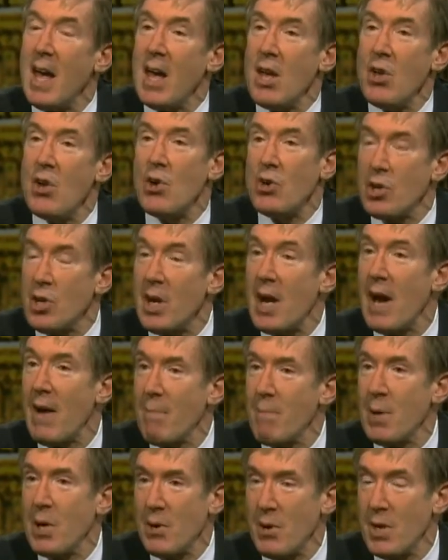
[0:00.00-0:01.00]
You could
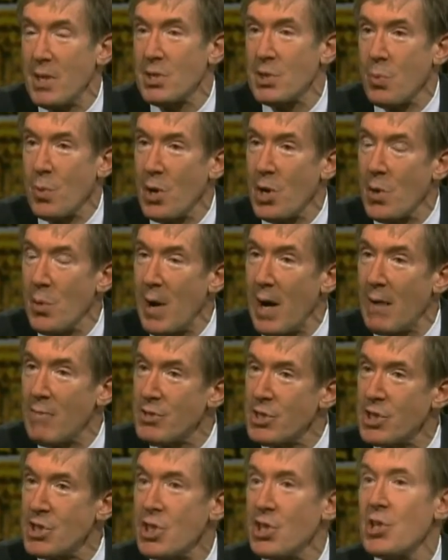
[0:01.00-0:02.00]
have periods where you
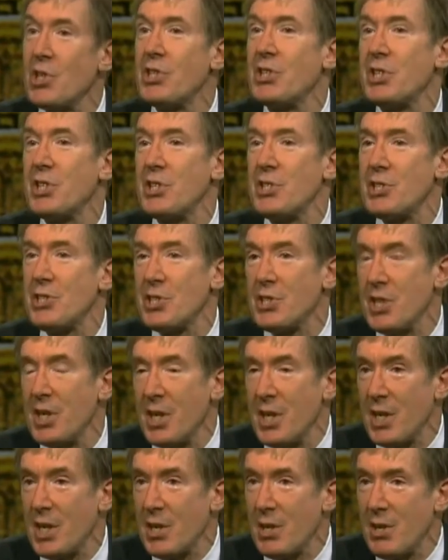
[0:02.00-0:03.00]
have surges
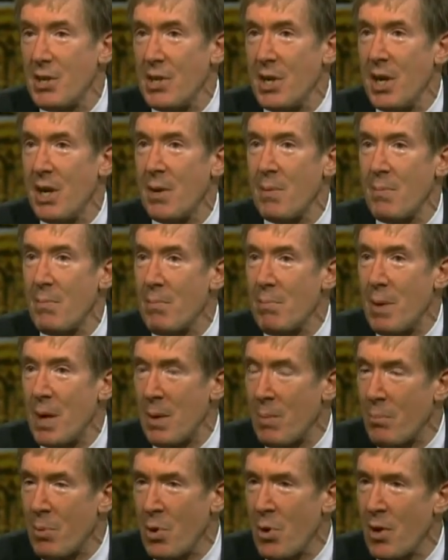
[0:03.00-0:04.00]
in, in,
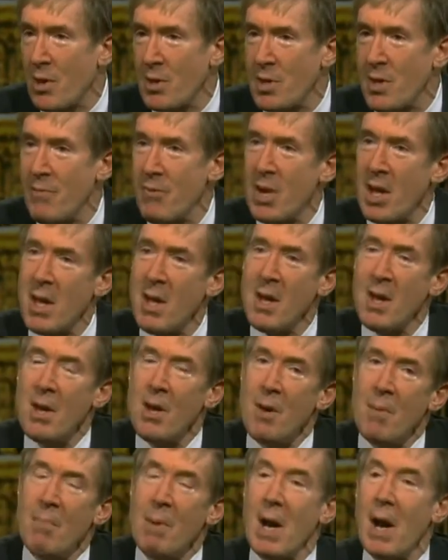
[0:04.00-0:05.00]
in productivity,
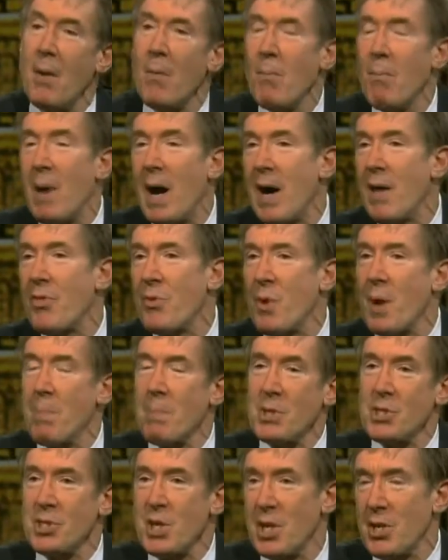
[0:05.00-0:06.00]
but my 3%,
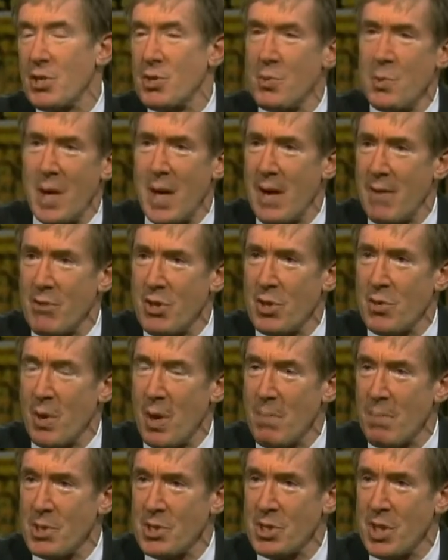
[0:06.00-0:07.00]
2.5 to
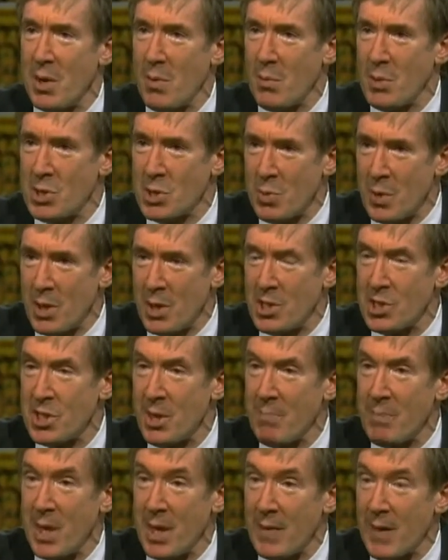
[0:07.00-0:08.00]
3%, was really
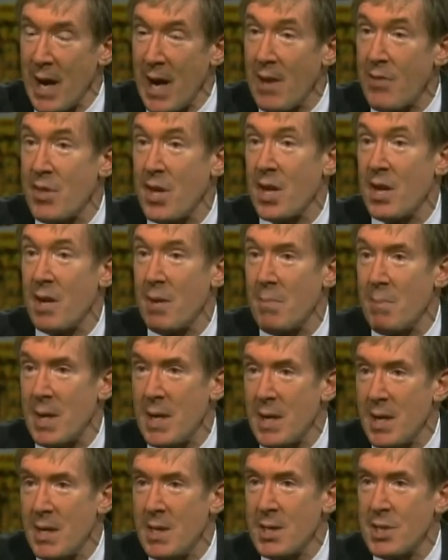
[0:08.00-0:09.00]
something that I think can
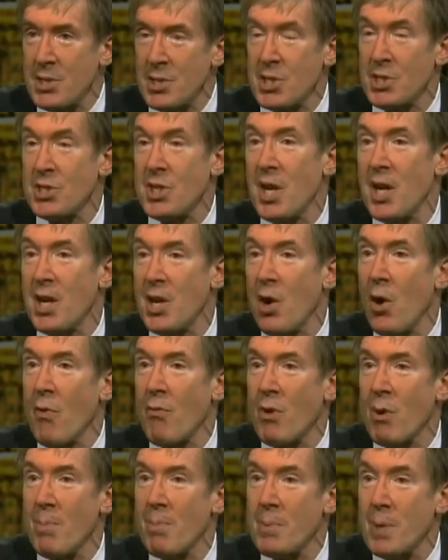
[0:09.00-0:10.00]
be sustained
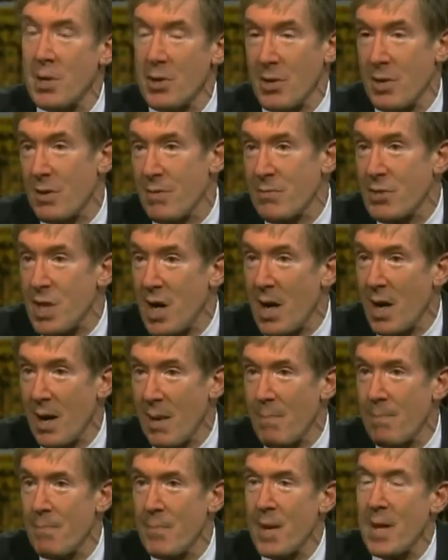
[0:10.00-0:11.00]
over a period of time. How
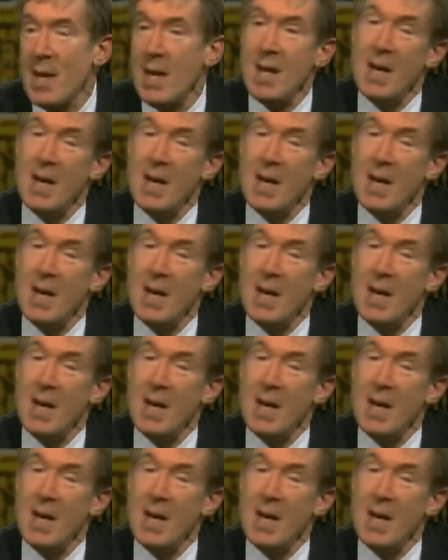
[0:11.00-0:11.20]
long?